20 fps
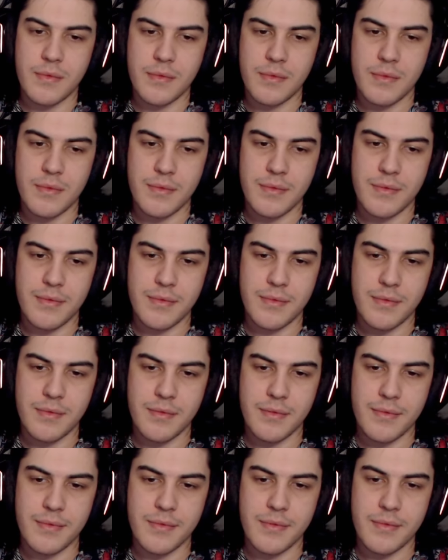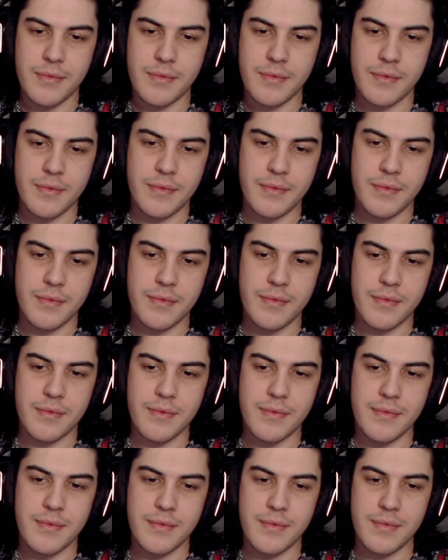
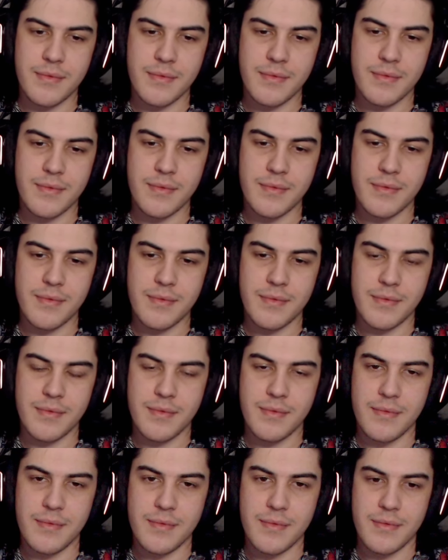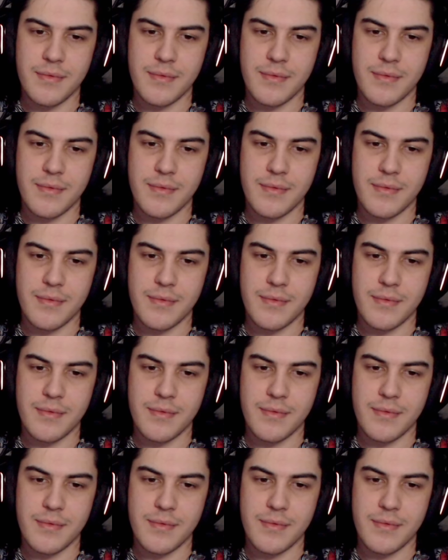(no one is talking)